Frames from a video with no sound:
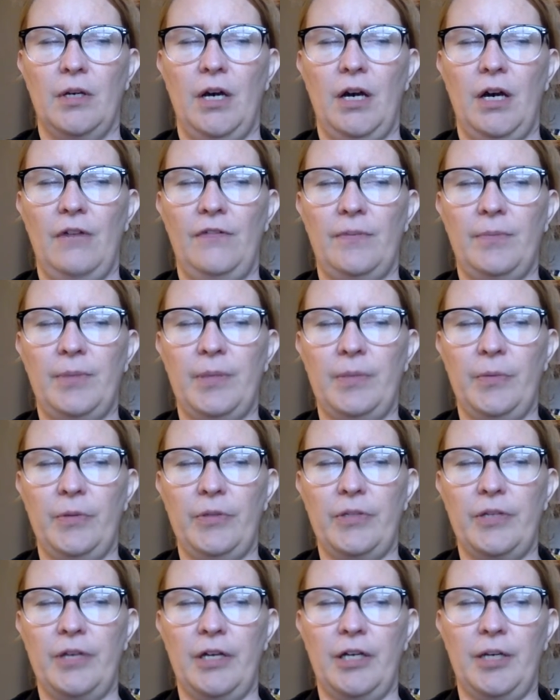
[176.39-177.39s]
Often people
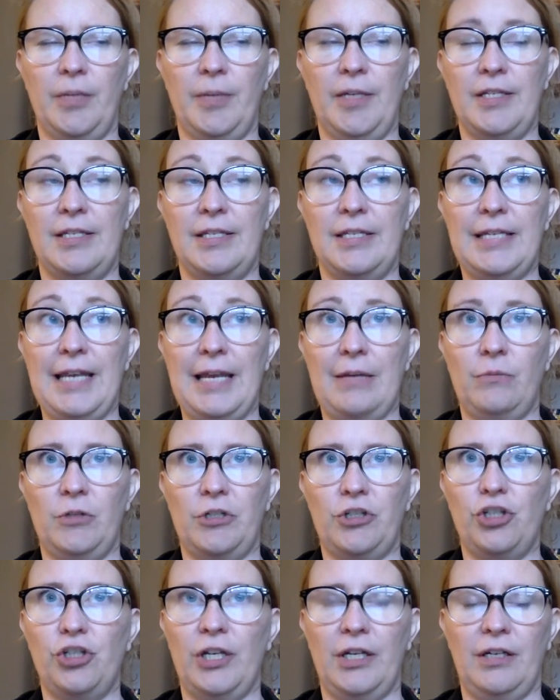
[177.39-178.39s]
talk about
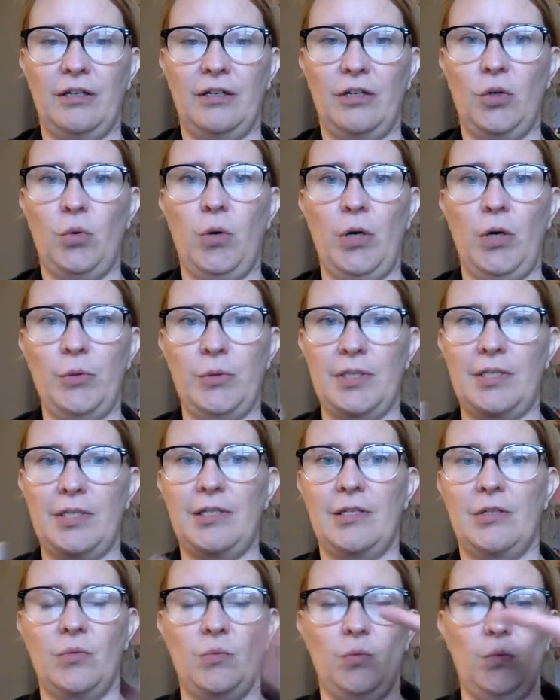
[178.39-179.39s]
sandwiching
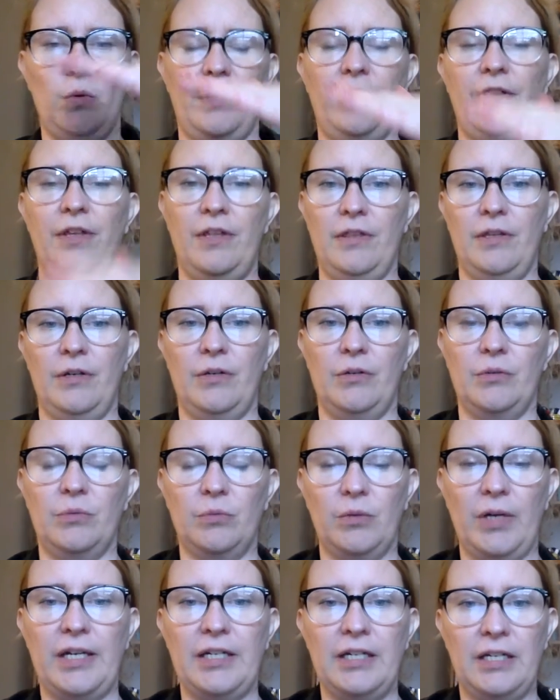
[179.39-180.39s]
quotes within the
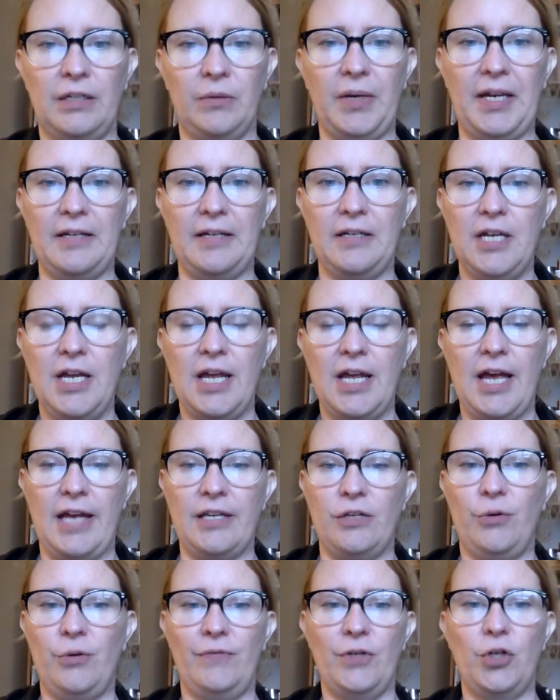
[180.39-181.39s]
writing, right?
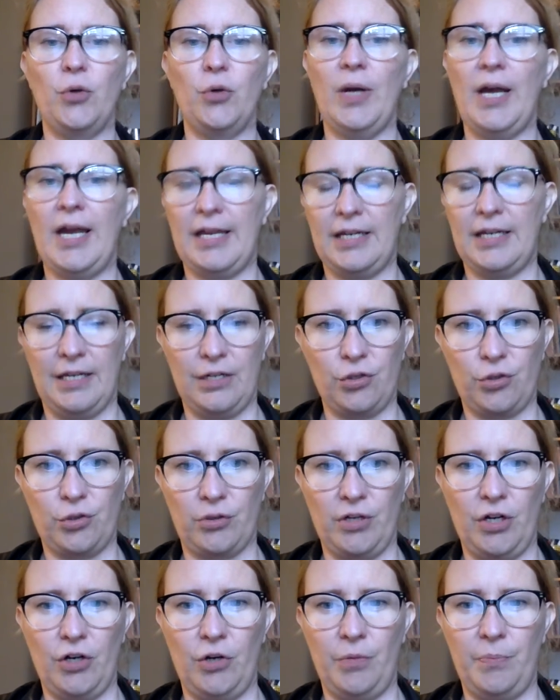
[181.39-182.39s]
And you have a great
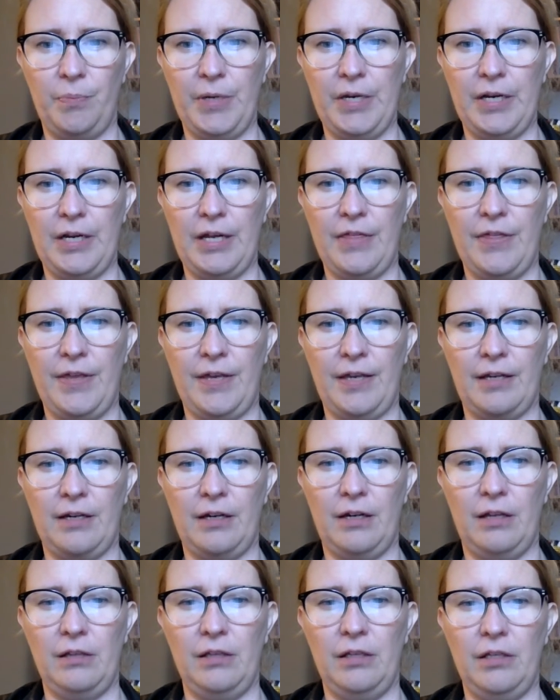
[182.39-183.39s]
intro, but I think
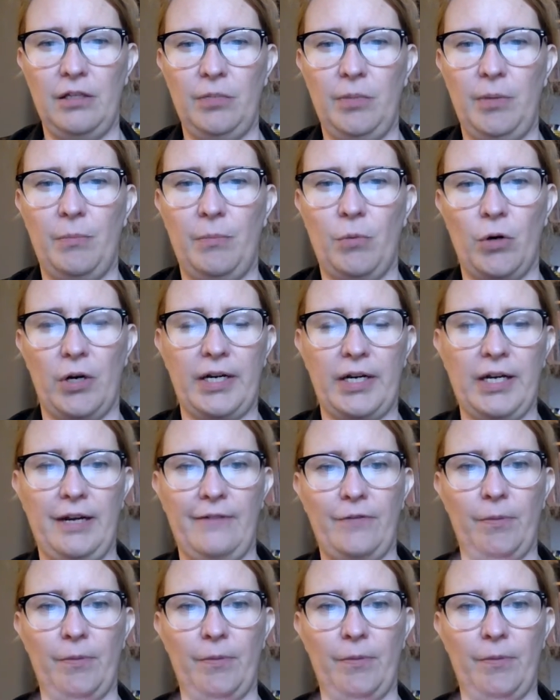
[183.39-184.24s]
a little bit more kind of